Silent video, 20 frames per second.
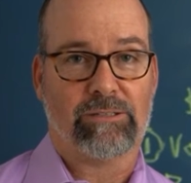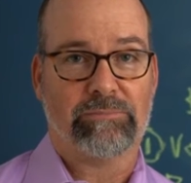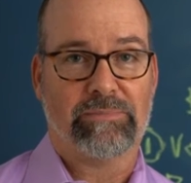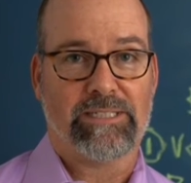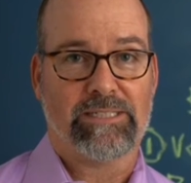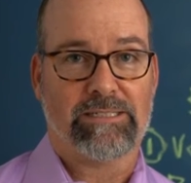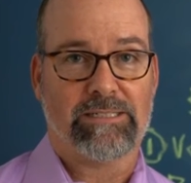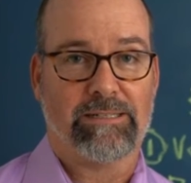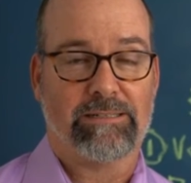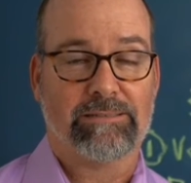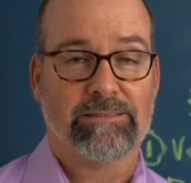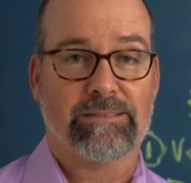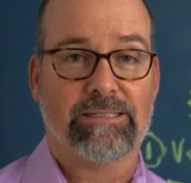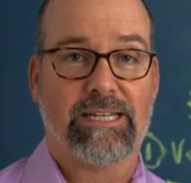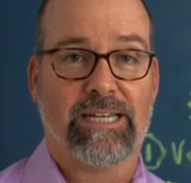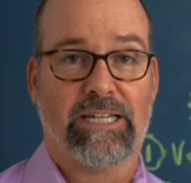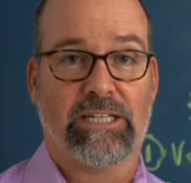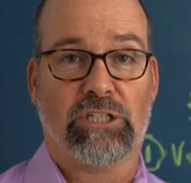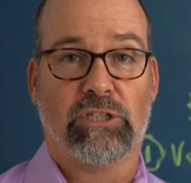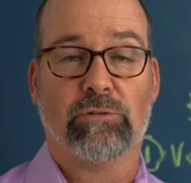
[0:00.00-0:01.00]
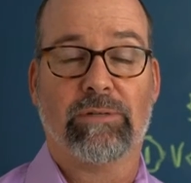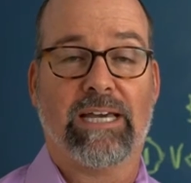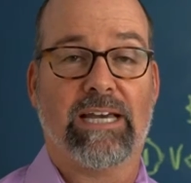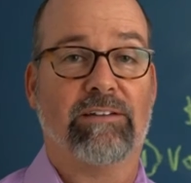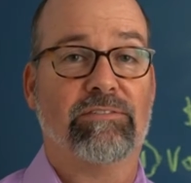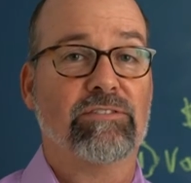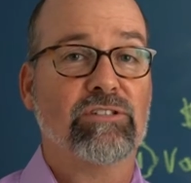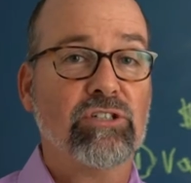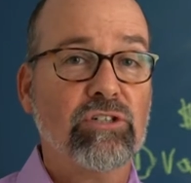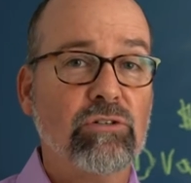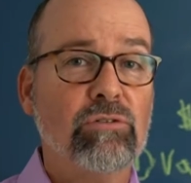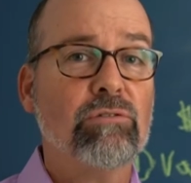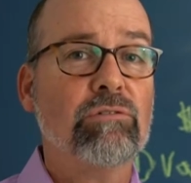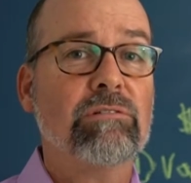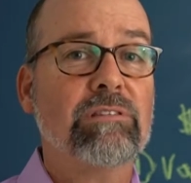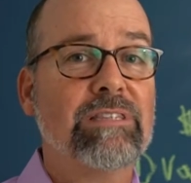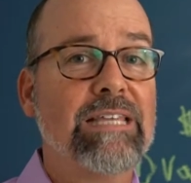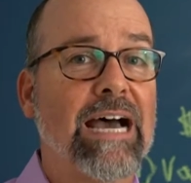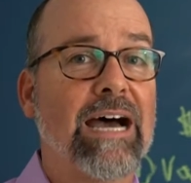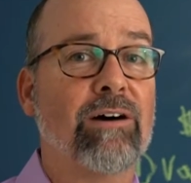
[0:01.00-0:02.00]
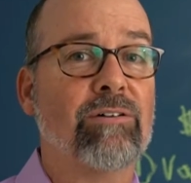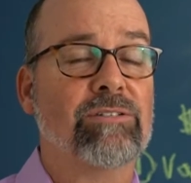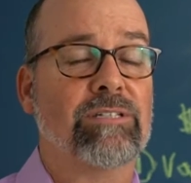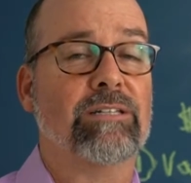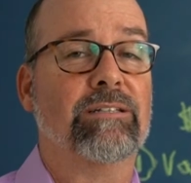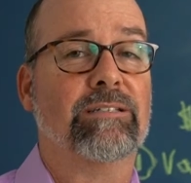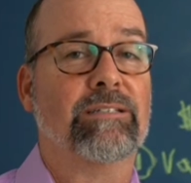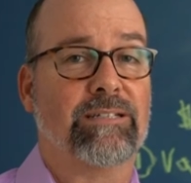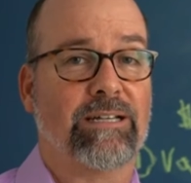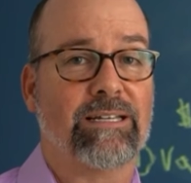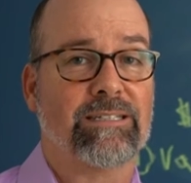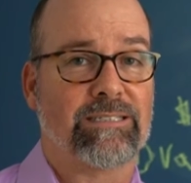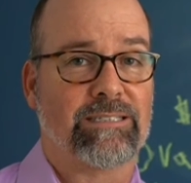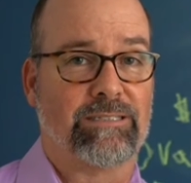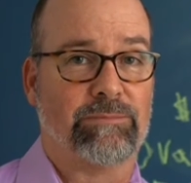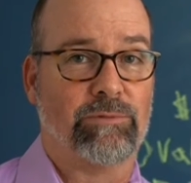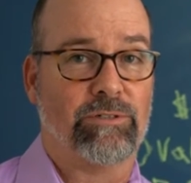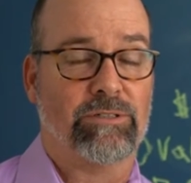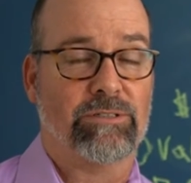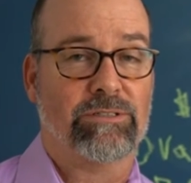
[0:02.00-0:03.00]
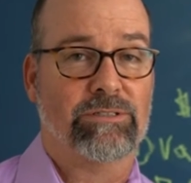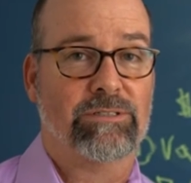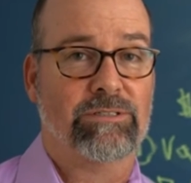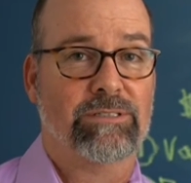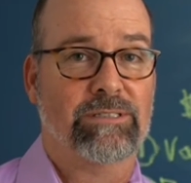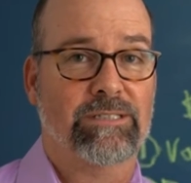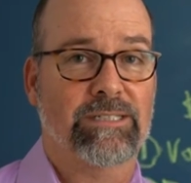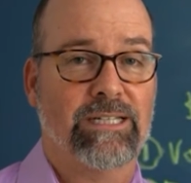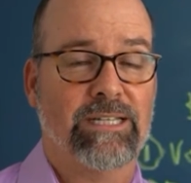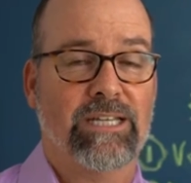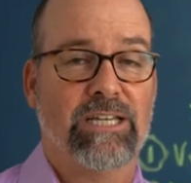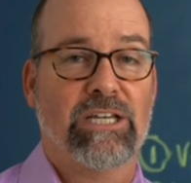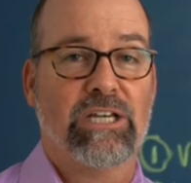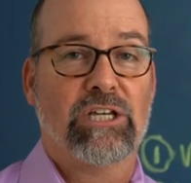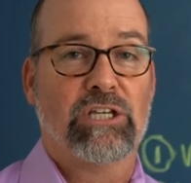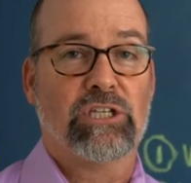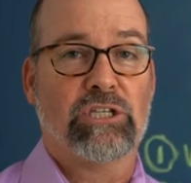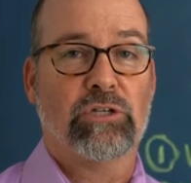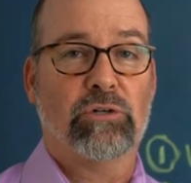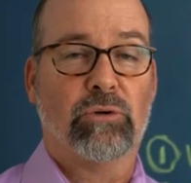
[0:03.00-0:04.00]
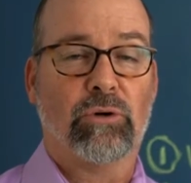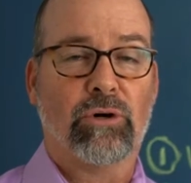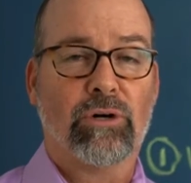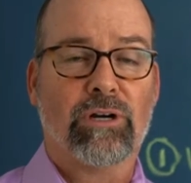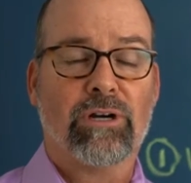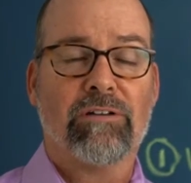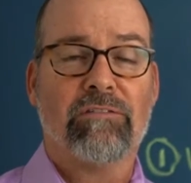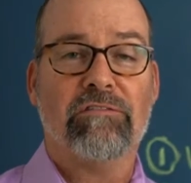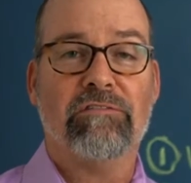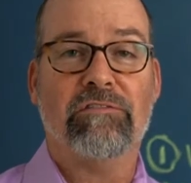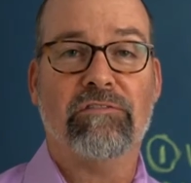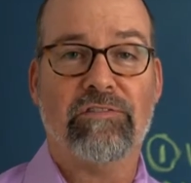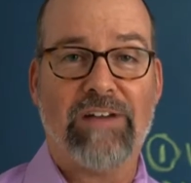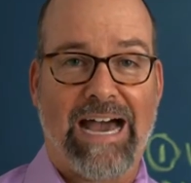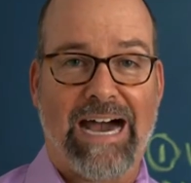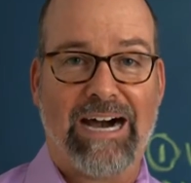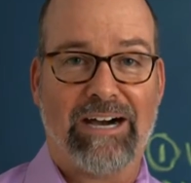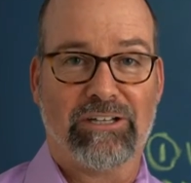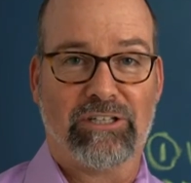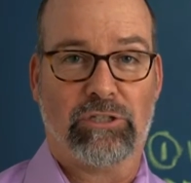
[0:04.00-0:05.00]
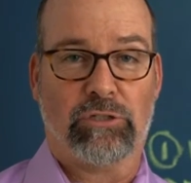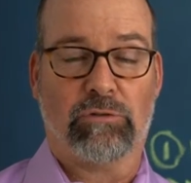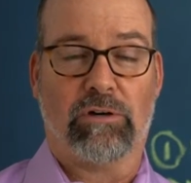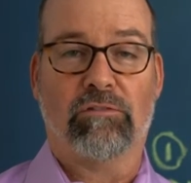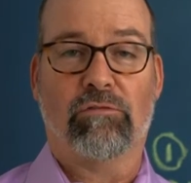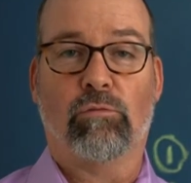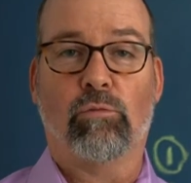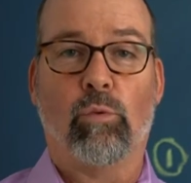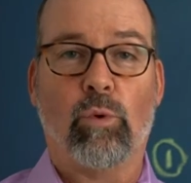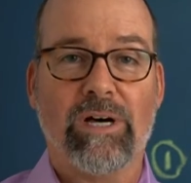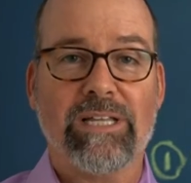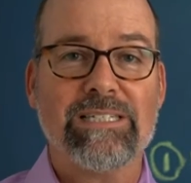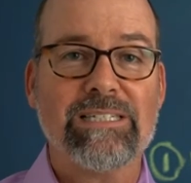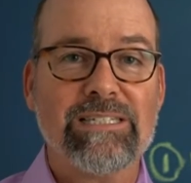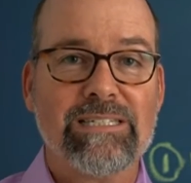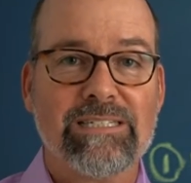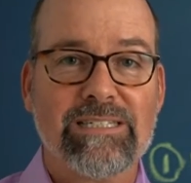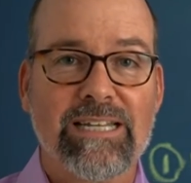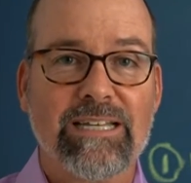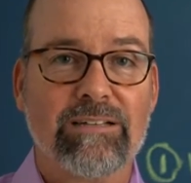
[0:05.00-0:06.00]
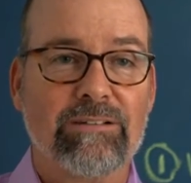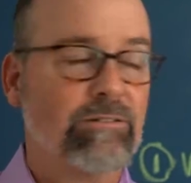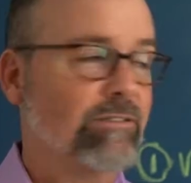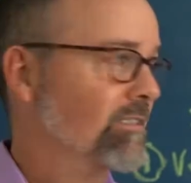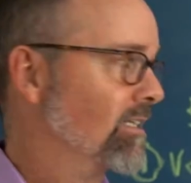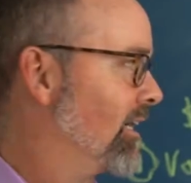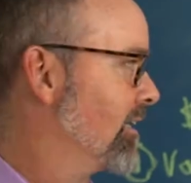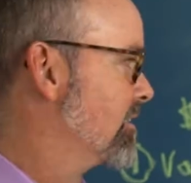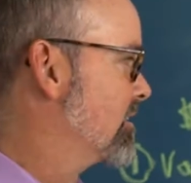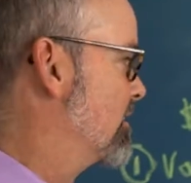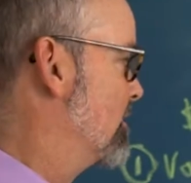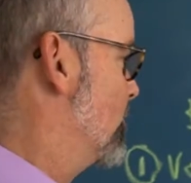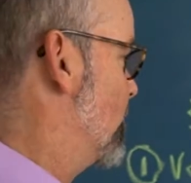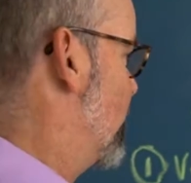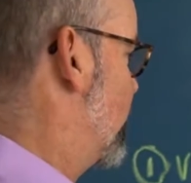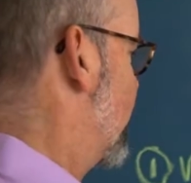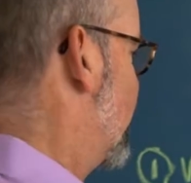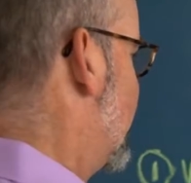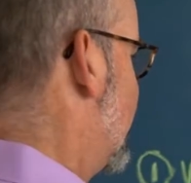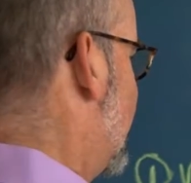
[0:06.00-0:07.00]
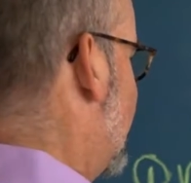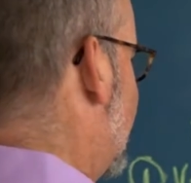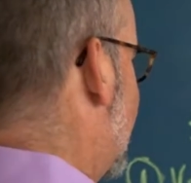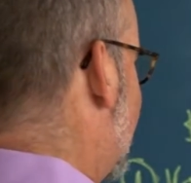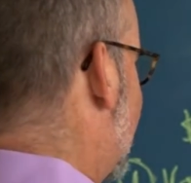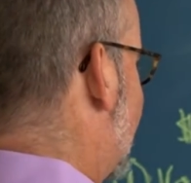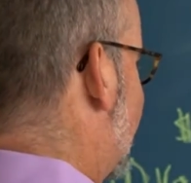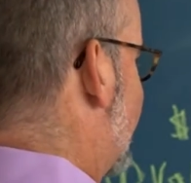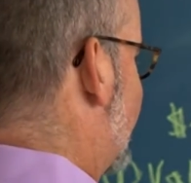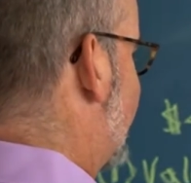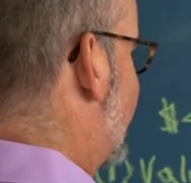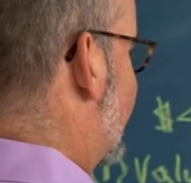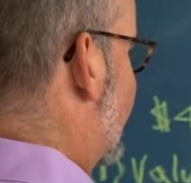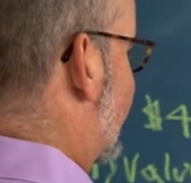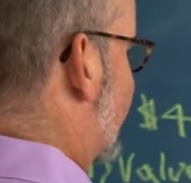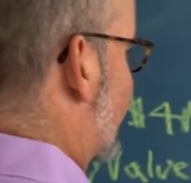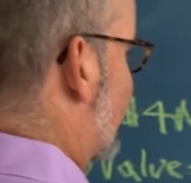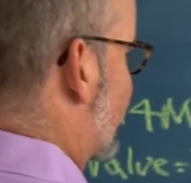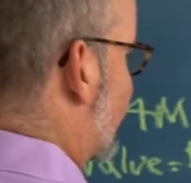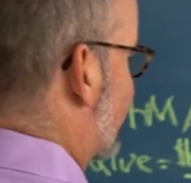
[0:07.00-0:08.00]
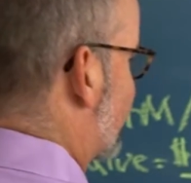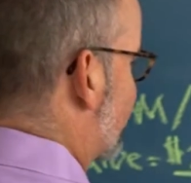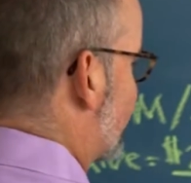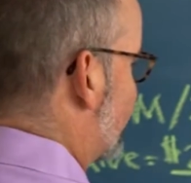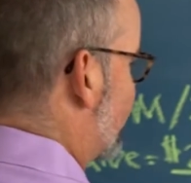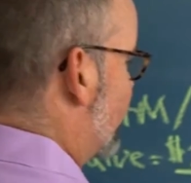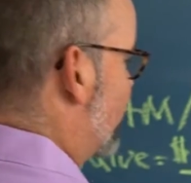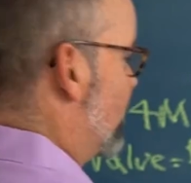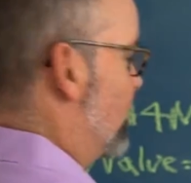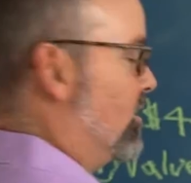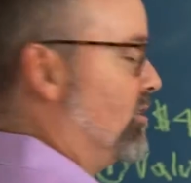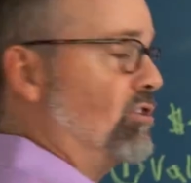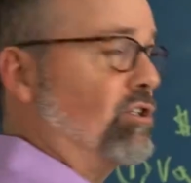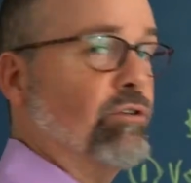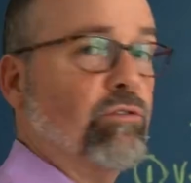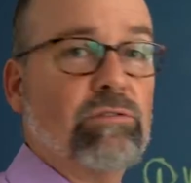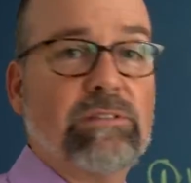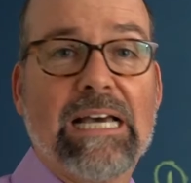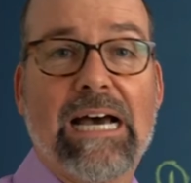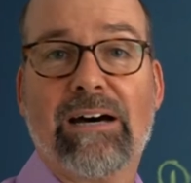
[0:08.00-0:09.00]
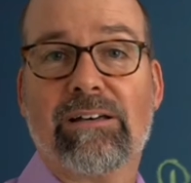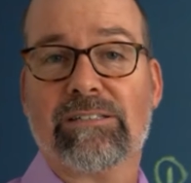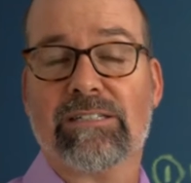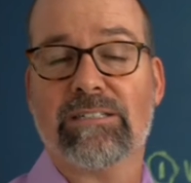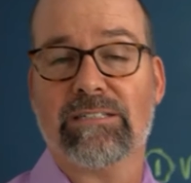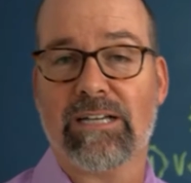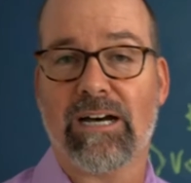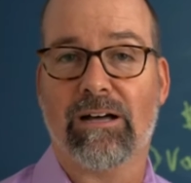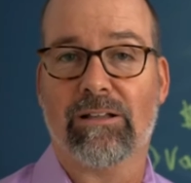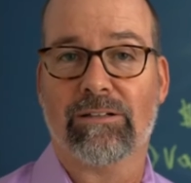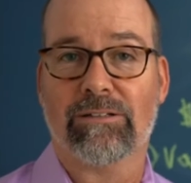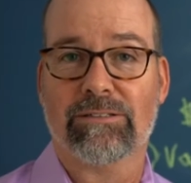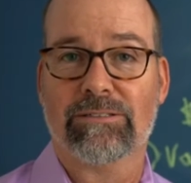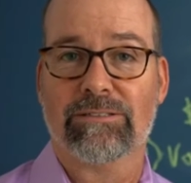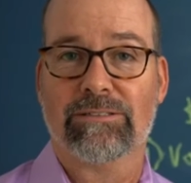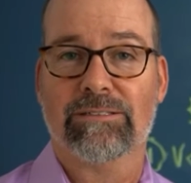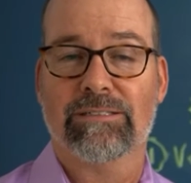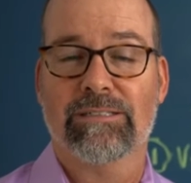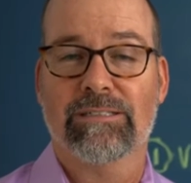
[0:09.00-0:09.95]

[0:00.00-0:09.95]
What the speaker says: business and you have 2,000 customers, your value of one single customer is $2,000.